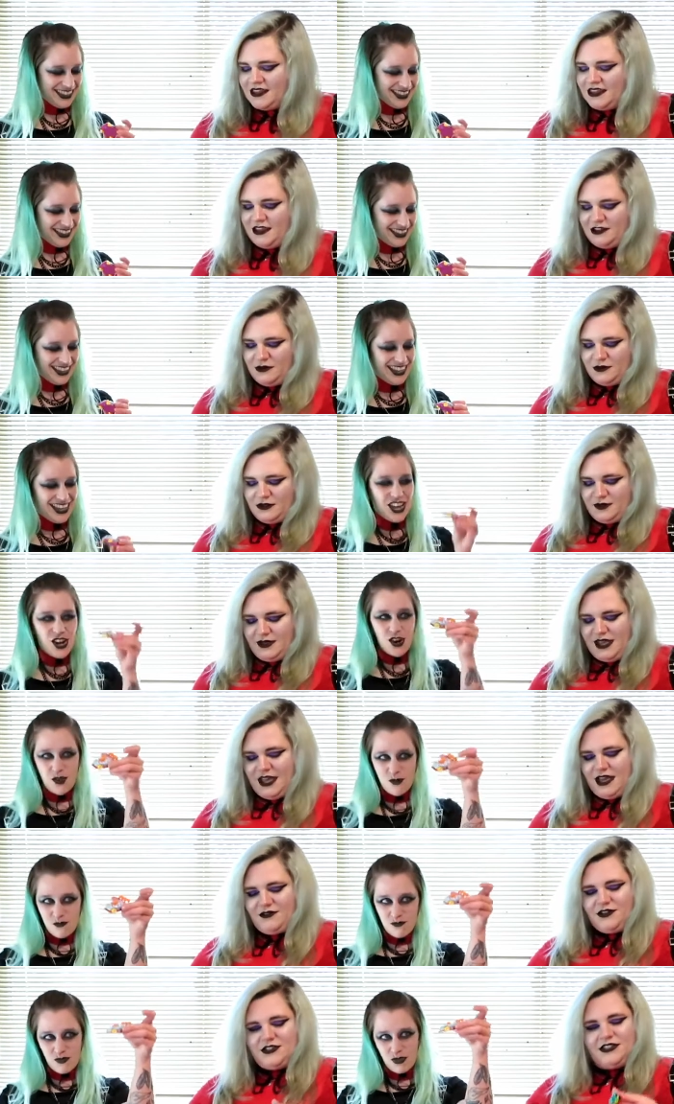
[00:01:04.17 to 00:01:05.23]
Speaker 1: The other ones we
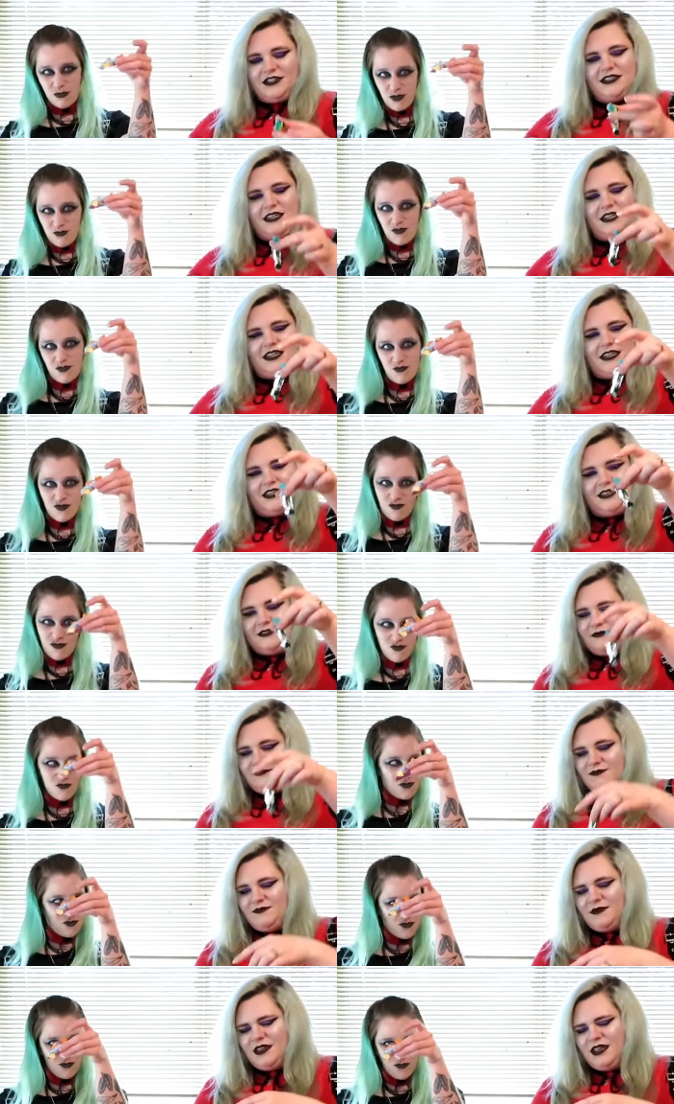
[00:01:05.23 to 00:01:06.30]
have are just like,
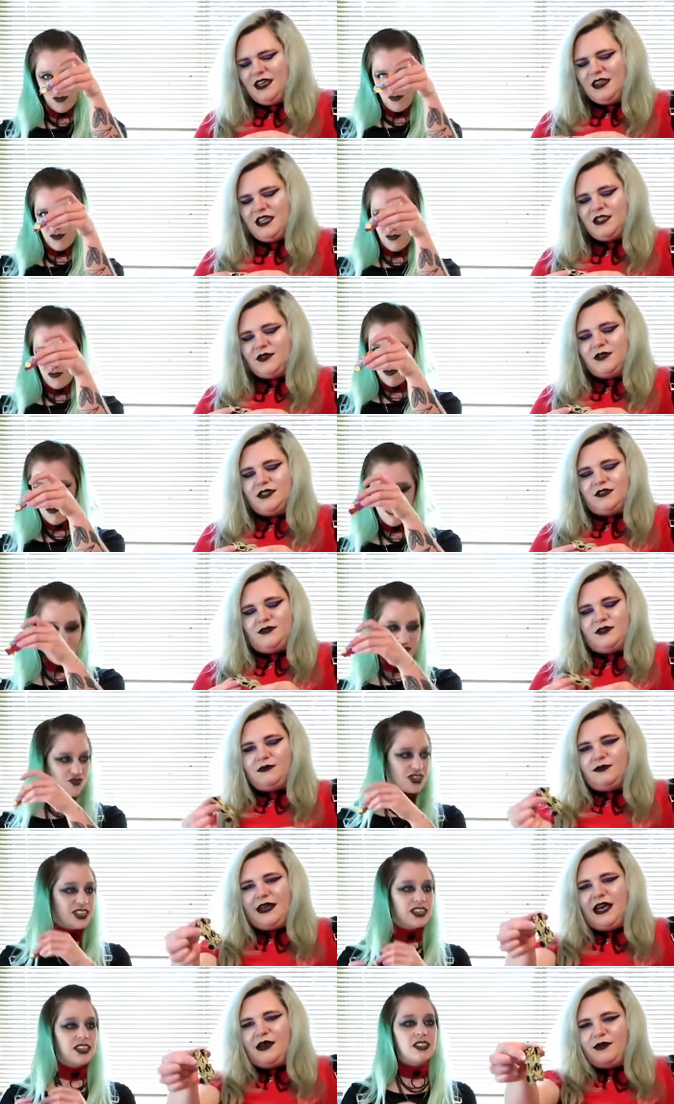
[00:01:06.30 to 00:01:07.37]
this one's
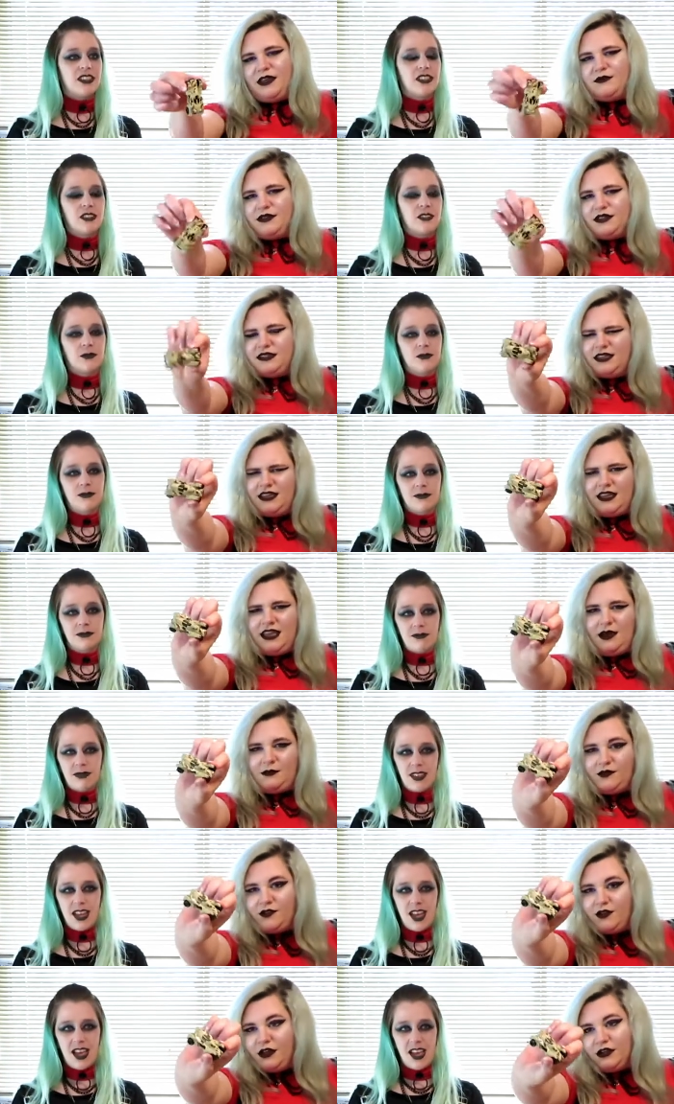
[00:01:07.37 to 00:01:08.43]
from Batman, but it's like a
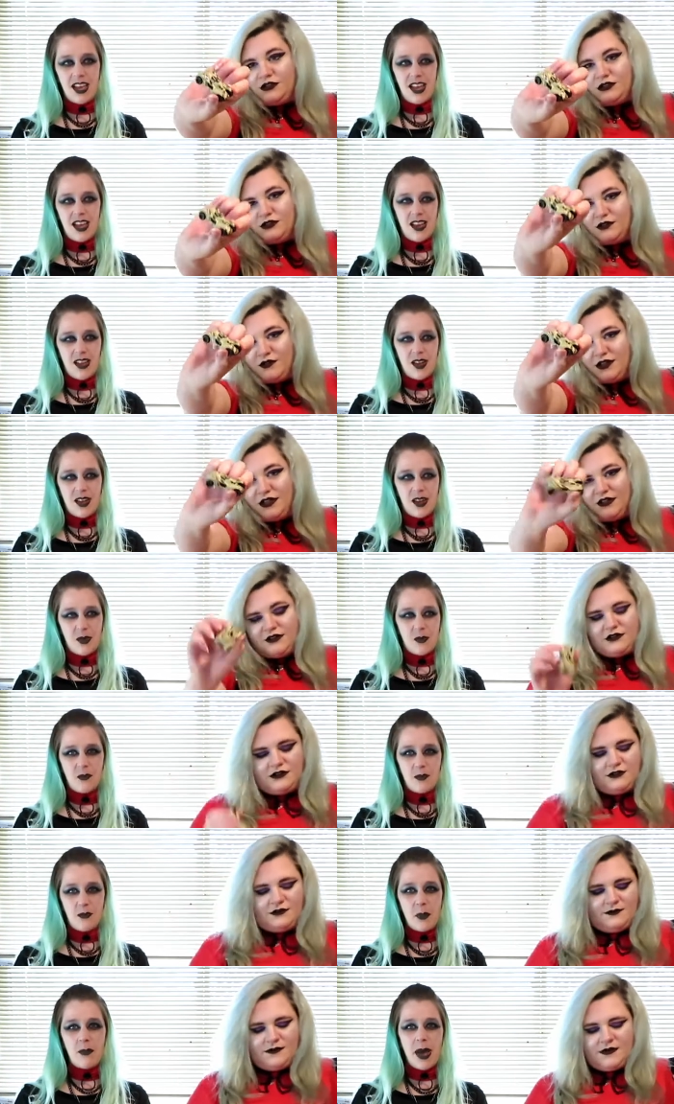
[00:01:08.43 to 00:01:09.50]
camouflage little
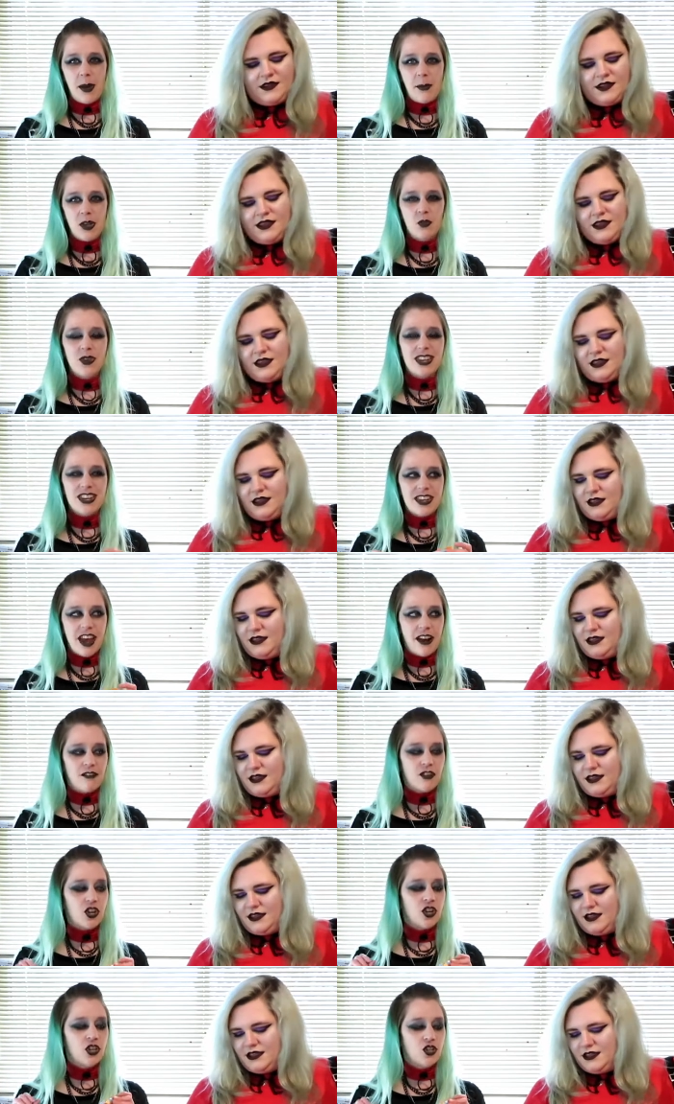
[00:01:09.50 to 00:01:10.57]
vehicle. But Batman would
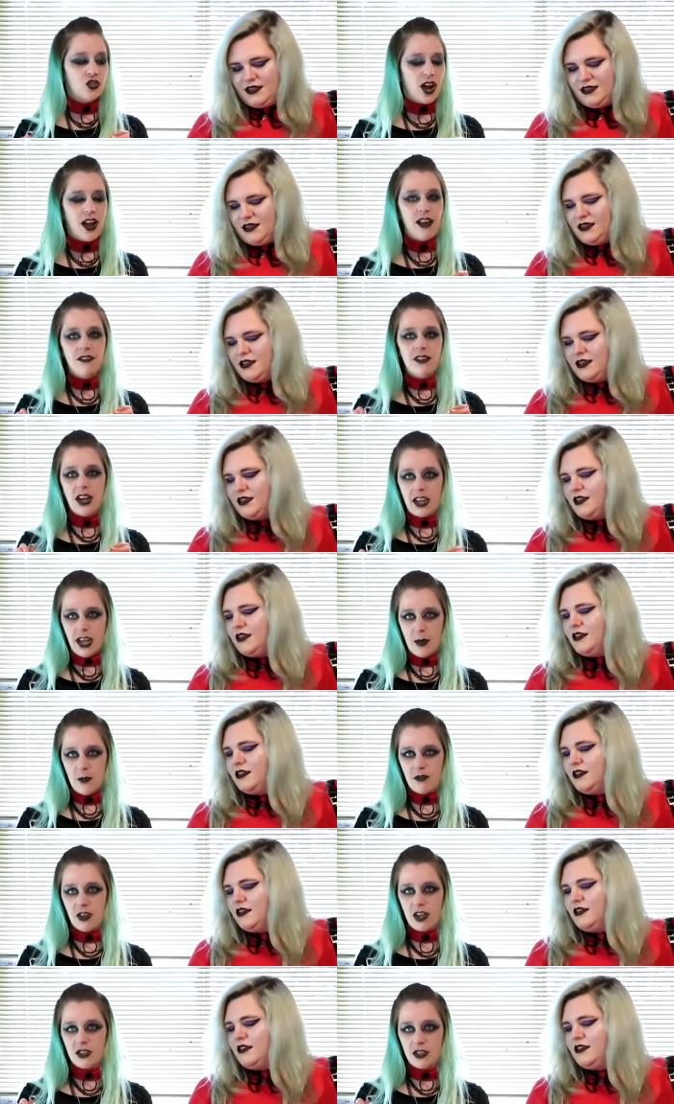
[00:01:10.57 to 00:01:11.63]
Speaker 2: never drive a
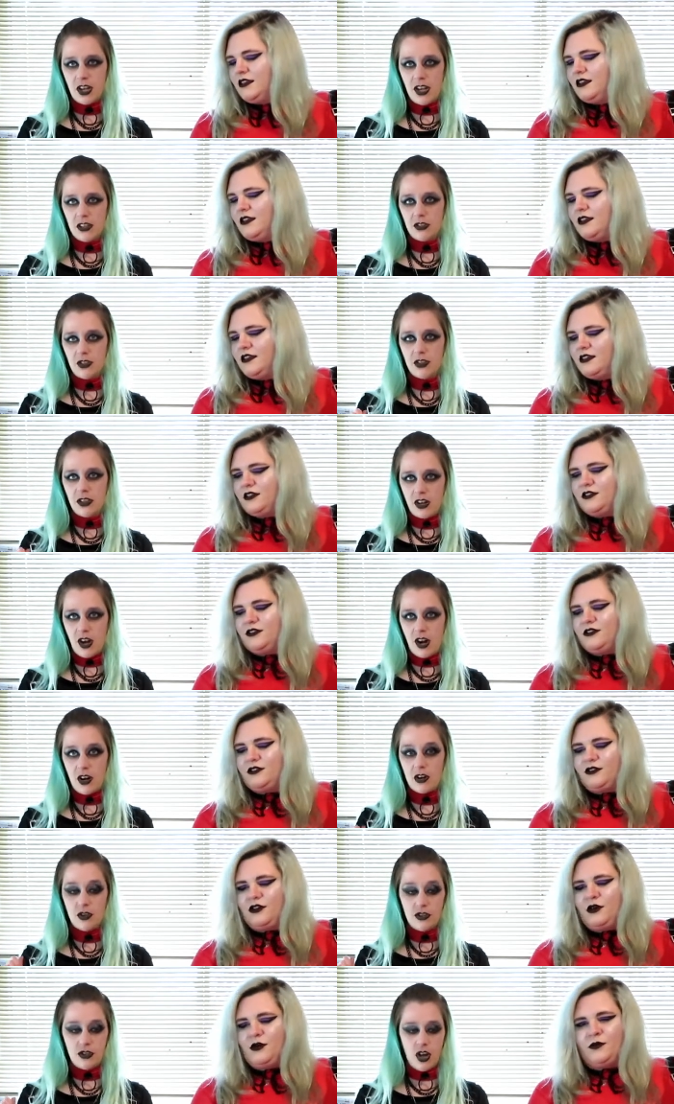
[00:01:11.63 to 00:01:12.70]
camouflage colored
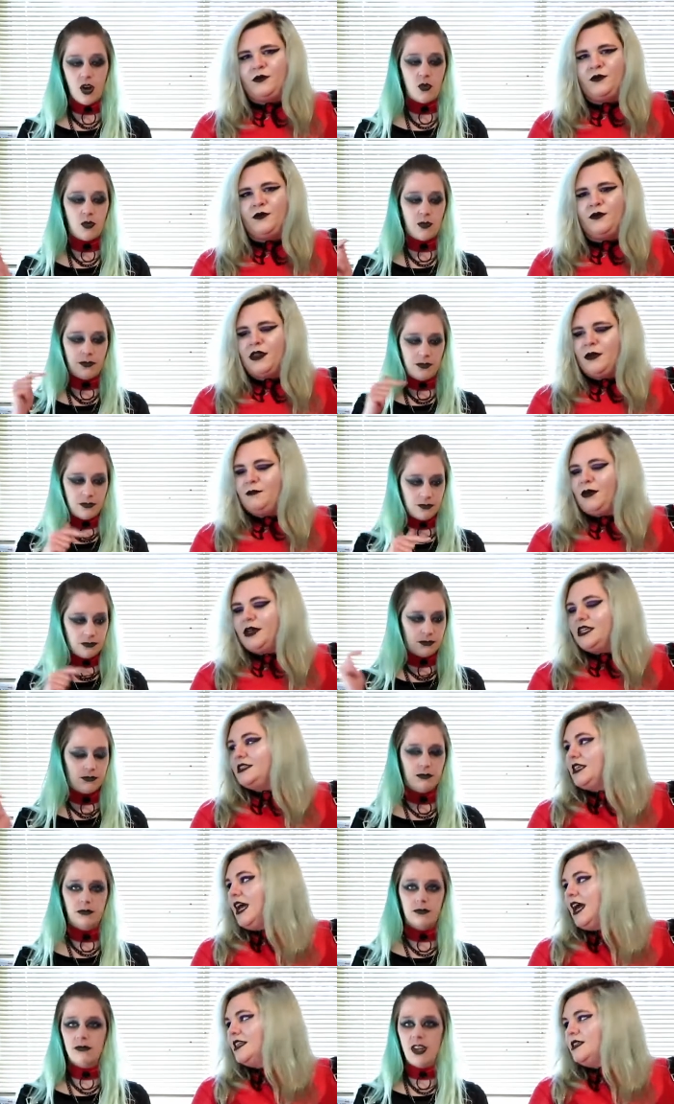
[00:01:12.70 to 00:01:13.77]
car. Nope. So. But it
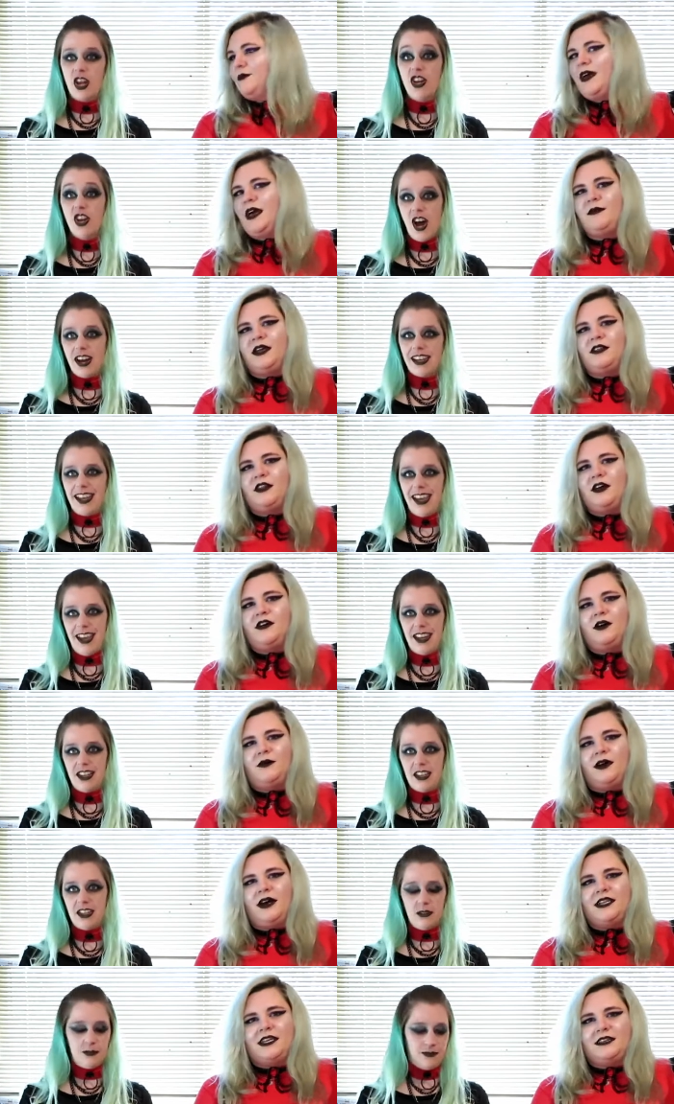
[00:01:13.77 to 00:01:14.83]
Speaker 1: had the Batman logo
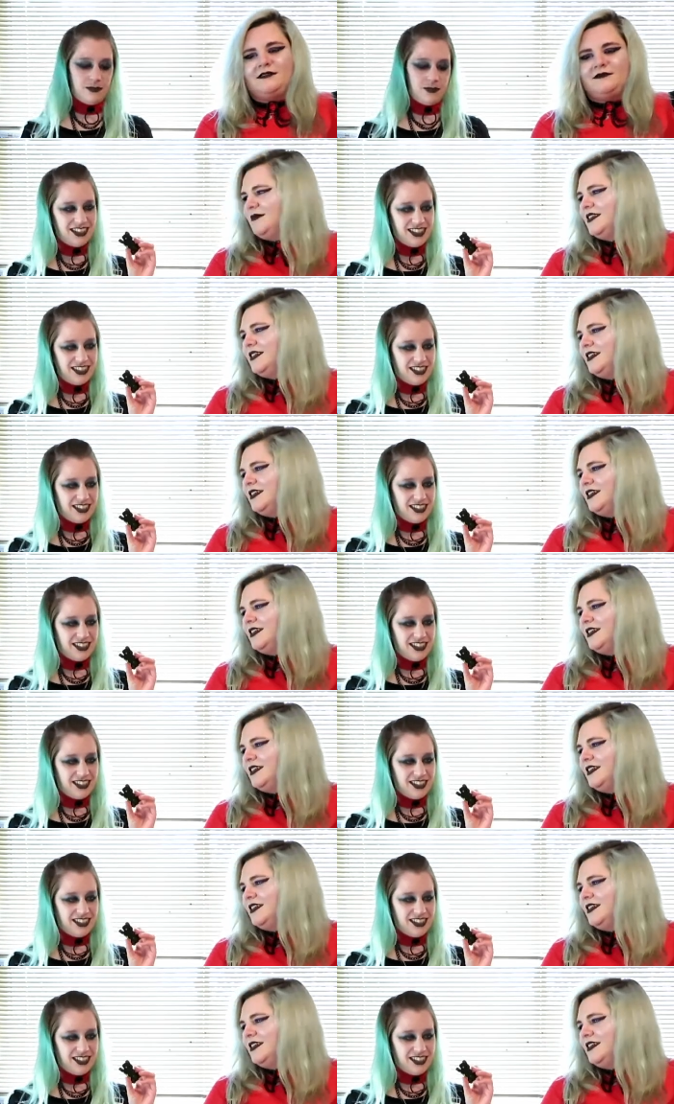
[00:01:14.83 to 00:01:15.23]
on
Speaker 2: it.